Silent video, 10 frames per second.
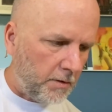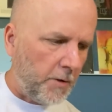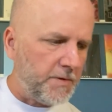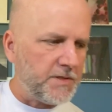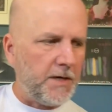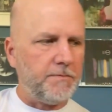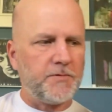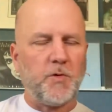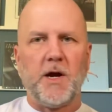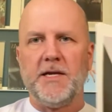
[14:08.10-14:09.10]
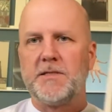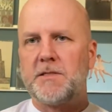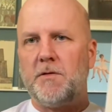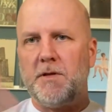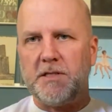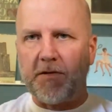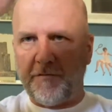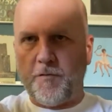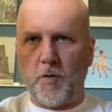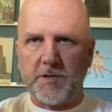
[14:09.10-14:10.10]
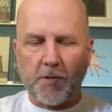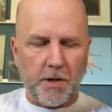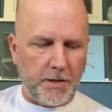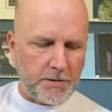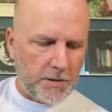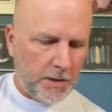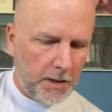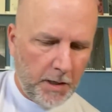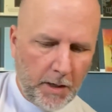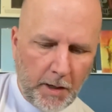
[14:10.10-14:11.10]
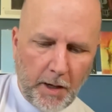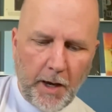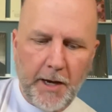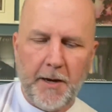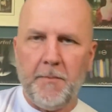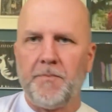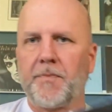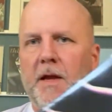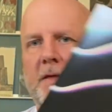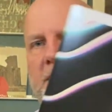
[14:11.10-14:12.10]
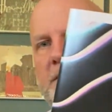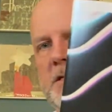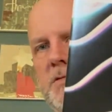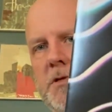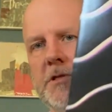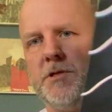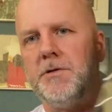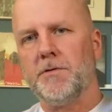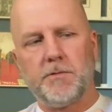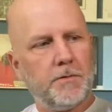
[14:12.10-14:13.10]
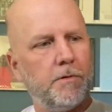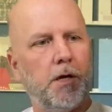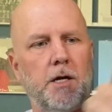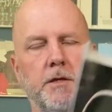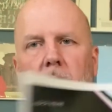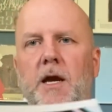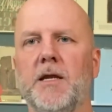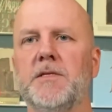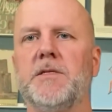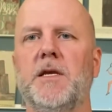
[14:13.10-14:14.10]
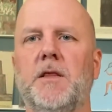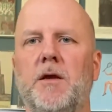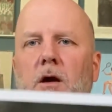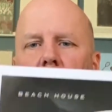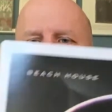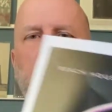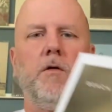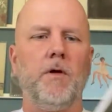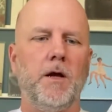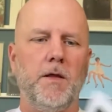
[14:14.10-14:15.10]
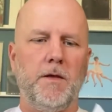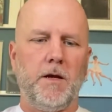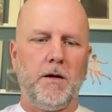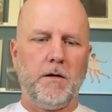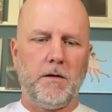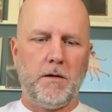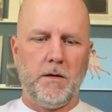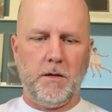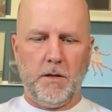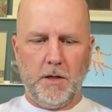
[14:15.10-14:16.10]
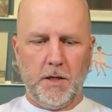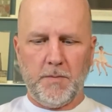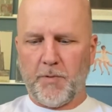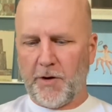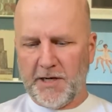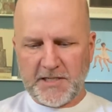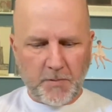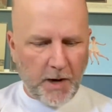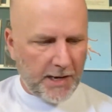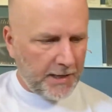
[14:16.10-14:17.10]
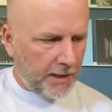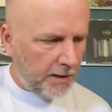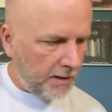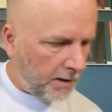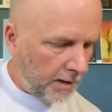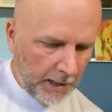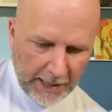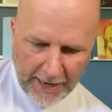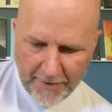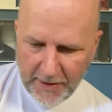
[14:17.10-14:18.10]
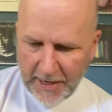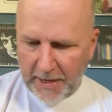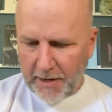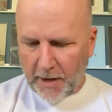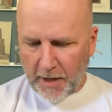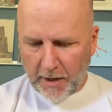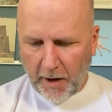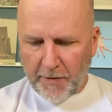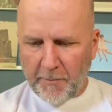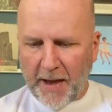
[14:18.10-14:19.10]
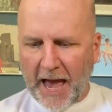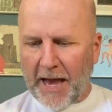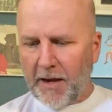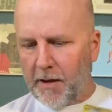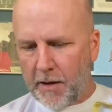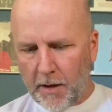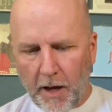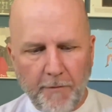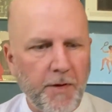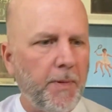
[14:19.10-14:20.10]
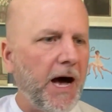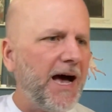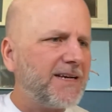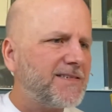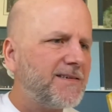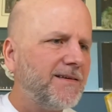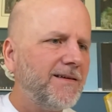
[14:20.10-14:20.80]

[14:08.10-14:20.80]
opens up twice, so it's 4 squares. And then this one too. You can kind of see the artwork going on there. Pretty swanky. And then on the back of the box,